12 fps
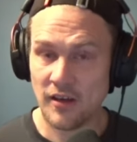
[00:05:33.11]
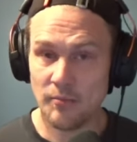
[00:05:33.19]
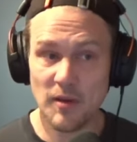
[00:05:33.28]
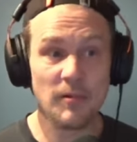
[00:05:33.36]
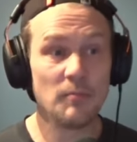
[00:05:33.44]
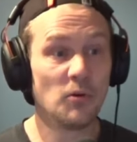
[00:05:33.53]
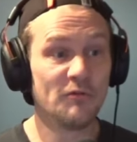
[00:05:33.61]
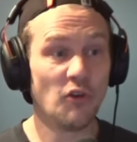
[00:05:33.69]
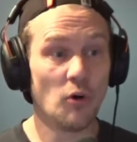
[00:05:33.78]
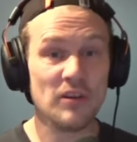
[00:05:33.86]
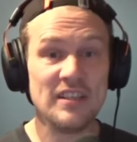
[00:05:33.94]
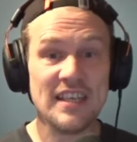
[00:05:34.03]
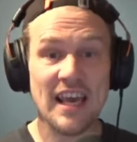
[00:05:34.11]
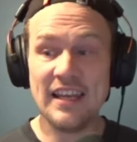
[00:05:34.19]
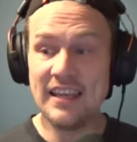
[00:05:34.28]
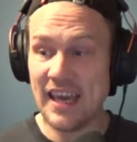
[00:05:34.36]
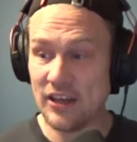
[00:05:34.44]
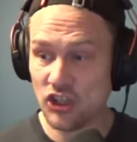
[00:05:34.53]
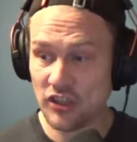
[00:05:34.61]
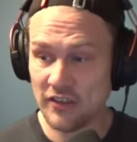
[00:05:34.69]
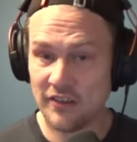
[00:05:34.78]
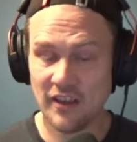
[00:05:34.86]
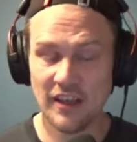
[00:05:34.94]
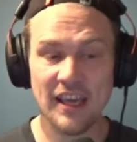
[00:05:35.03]
People put forward these
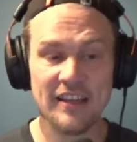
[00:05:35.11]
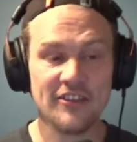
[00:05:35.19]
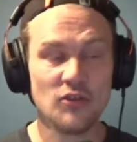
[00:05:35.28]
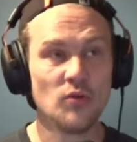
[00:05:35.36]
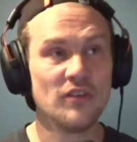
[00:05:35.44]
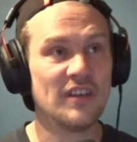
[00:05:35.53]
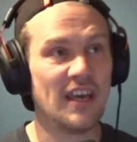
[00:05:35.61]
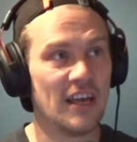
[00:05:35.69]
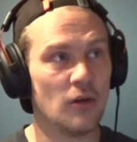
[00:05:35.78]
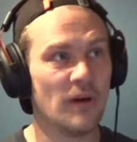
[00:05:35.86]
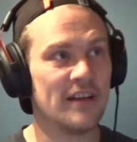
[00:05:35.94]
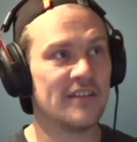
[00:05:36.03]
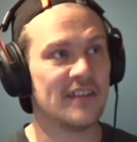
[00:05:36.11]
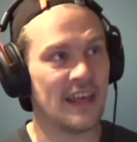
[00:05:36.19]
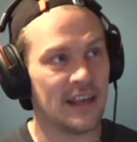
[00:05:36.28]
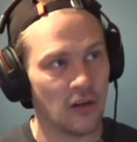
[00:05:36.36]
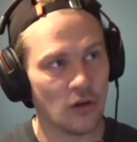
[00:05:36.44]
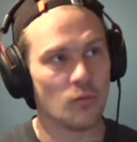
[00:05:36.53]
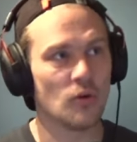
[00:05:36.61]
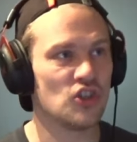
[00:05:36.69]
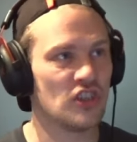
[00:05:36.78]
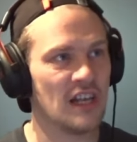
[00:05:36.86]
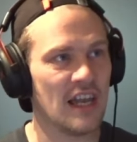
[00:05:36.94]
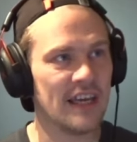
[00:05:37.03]
allegations against Susan Calloway saying, look, what
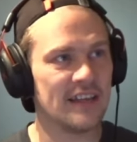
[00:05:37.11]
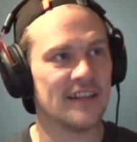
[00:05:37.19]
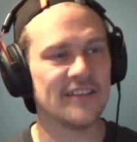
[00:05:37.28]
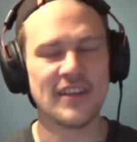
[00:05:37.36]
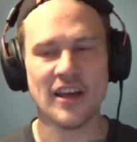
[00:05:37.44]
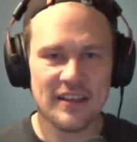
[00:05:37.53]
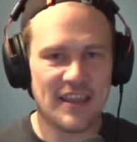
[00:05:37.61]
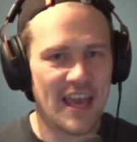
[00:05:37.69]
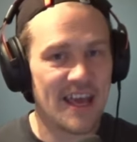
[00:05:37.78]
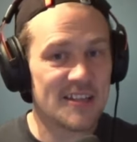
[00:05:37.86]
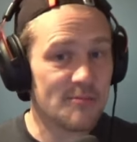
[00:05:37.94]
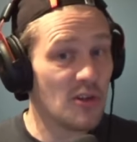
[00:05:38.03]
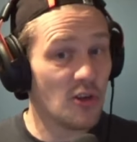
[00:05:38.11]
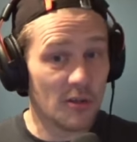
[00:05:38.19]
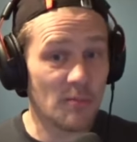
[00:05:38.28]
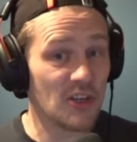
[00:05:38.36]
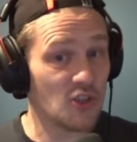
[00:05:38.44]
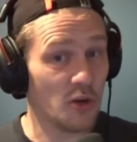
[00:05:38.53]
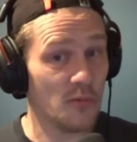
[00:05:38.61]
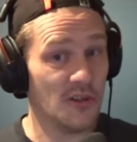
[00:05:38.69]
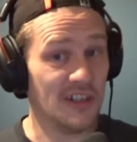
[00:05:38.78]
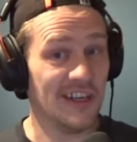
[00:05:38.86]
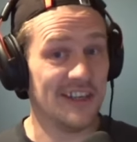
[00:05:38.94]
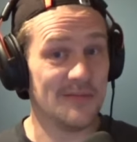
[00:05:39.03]
she liked and stuff. There has been not much
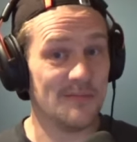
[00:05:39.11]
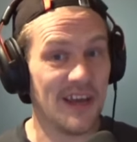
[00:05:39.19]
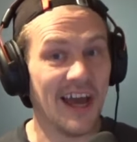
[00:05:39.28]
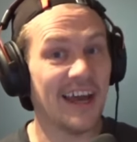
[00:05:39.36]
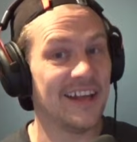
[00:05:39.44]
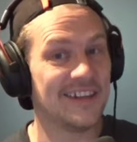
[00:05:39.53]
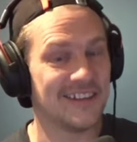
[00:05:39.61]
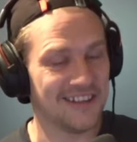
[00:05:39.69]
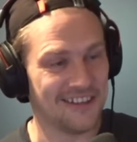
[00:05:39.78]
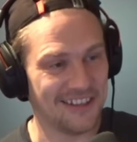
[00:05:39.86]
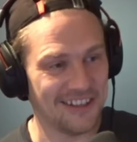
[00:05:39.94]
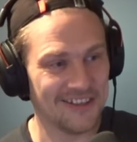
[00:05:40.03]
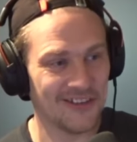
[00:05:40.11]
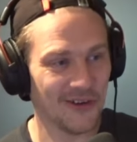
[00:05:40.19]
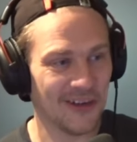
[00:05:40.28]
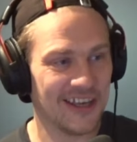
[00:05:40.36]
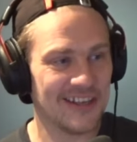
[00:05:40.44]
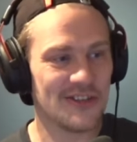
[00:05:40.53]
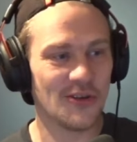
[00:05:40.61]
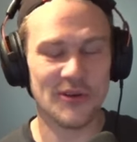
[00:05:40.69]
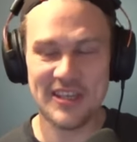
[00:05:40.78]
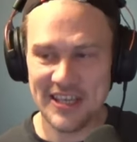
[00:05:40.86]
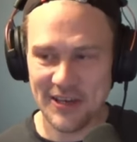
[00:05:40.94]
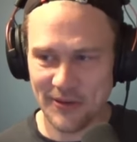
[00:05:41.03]
communication behind the scenes. Okay, so
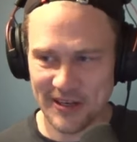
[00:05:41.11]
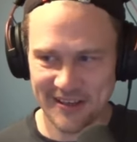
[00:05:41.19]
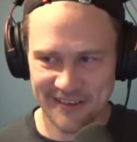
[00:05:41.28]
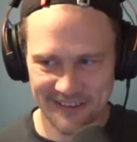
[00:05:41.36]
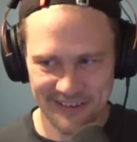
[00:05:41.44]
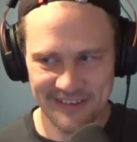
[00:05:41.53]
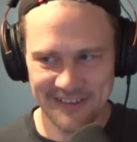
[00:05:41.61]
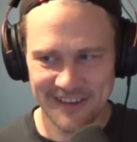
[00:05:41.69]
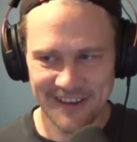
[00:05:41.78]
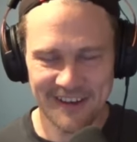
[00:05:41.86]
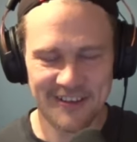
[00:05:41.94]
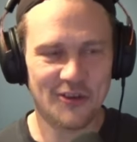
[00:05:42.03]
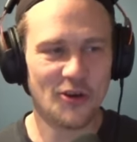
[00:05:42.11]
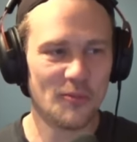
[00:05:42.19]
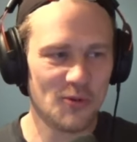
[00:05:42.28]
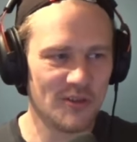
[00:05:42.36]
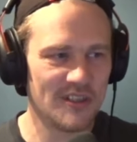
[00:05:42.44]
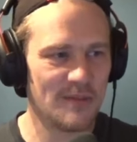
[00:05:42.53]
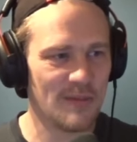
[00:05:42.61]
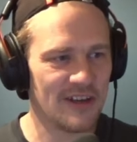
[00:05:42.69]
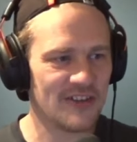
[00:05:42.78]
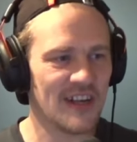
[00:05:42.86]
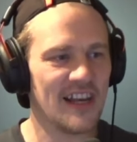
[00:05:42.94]
here is the community manager,